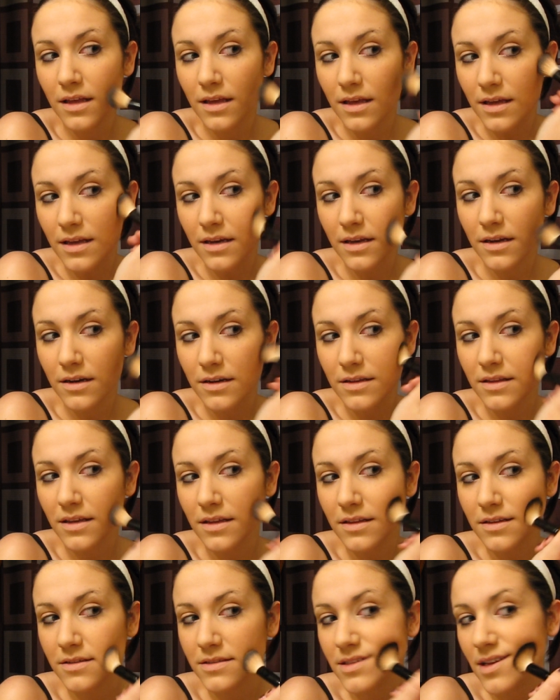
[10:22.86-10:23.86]
and here on
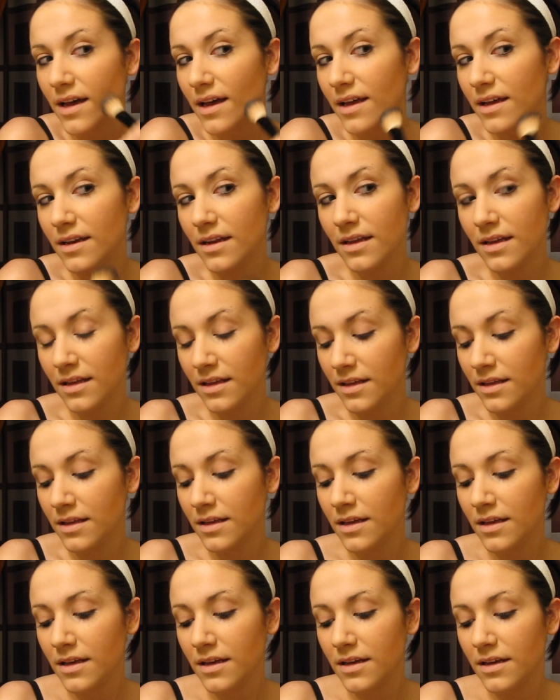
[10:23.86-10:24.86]
the other side,
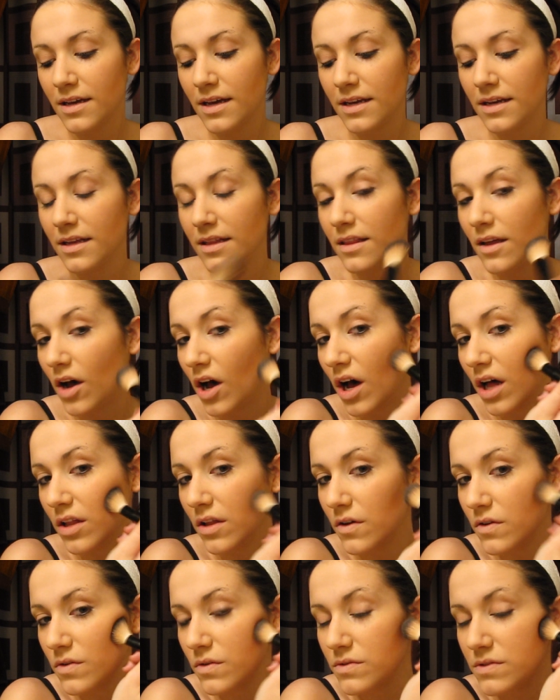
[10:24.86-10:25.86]
kind of in the
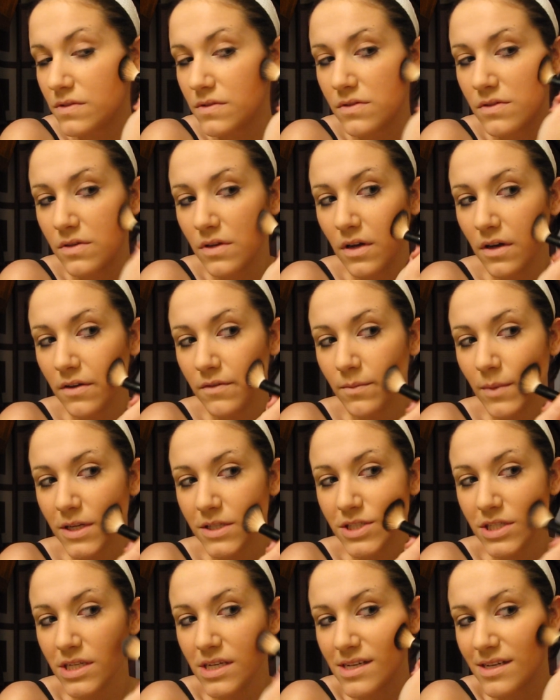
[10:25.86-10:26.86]
hollows of
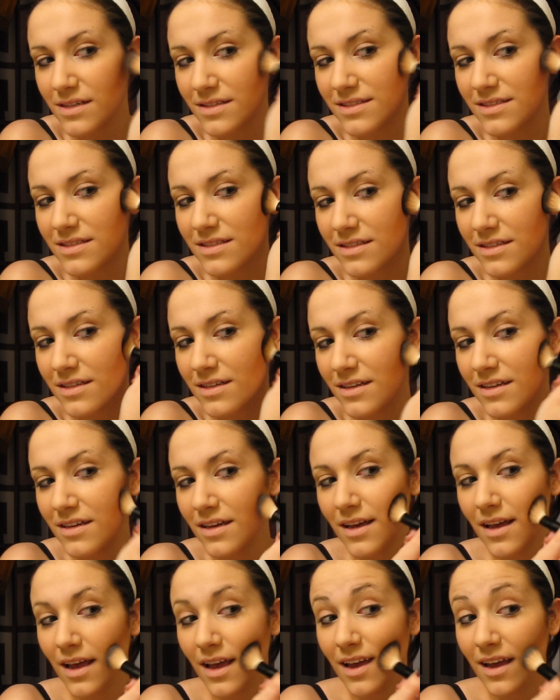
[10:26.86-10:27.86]
my cheeks.
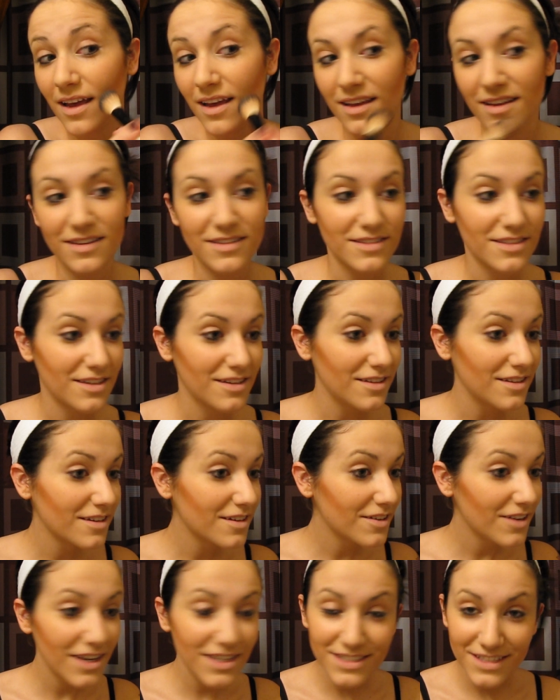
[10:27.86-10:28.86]
It's going to
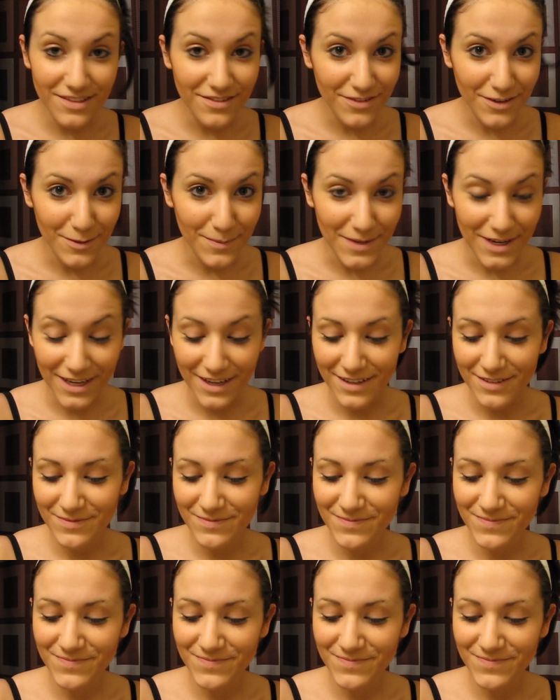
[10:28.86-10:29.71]
look crazy for a minute.